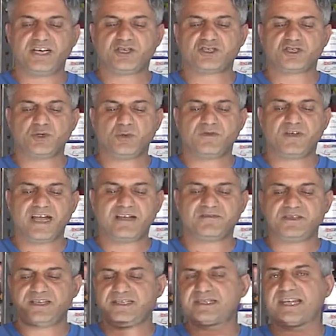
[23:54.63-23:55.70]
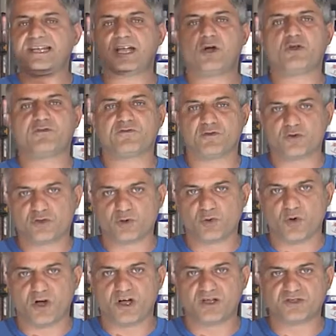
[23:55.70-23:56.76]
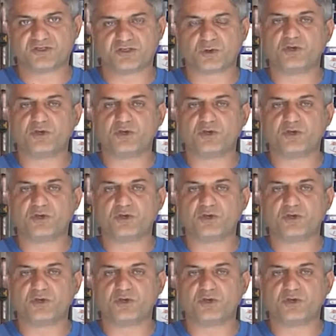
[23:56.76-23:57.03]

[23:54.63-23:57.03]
issue of having to take out further walls,